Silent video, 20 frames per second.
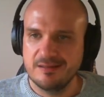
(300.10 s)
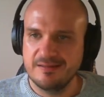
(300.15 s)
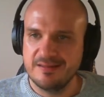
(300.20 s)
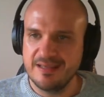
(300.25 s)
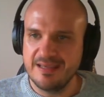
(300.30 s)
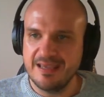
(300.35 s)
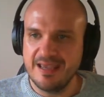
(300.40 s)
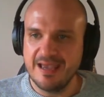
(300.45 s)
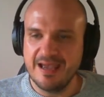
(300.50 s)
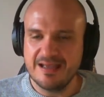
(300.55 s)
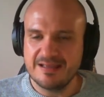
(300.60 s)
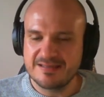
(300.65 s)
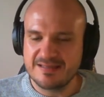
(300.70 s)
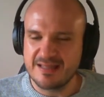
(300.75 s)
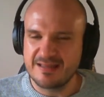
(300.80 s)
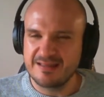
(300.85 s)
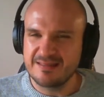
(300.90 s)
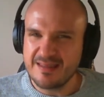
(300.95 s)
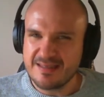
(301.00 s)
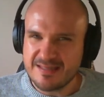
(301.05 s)
the
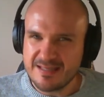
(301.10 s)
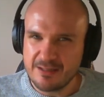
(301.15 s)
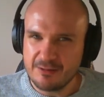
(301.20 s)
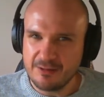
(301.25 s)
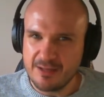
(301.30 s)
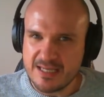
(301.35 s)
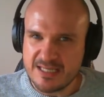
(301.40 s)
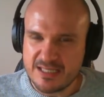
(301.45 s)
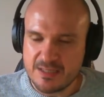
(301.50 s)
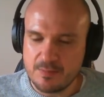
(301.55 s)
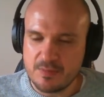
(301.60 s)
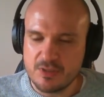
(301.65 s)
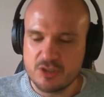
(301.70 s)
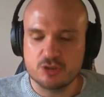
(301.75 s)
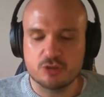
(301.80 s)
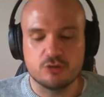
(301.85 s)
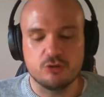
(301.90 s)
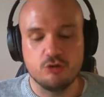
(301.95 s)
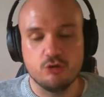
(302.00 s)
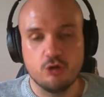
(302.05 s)
statistical estimate
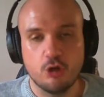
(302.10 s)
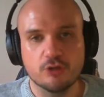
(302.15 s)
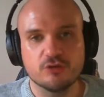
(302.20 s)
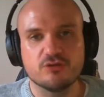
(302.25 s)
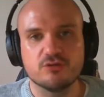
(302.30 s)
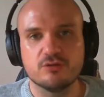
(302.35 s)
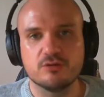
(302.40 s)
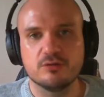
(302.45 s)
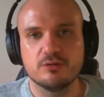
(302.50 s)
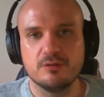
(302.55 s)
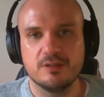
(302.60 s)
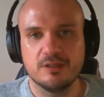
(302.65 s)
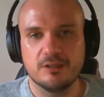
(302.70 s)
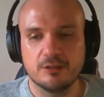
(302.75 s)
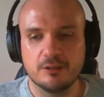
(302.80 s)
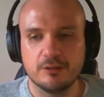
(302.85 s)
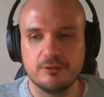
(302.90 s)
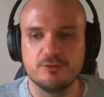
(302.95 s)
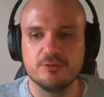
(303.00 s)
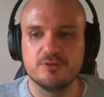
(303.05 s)
should not
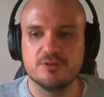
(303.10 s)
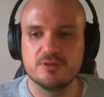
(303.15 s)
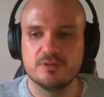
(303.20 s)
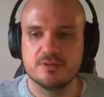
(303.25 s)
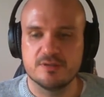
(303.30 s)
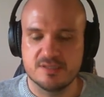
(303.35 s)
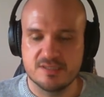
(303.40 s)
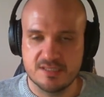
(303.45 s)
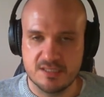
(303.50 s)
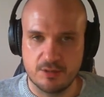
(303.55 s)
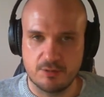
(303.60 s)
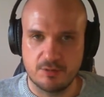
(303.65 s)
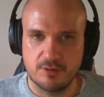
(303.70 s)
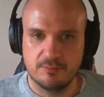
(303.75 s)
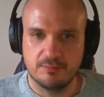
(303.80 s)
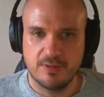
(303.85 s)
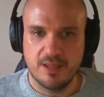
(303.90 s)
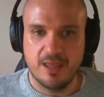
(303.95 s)
include 0.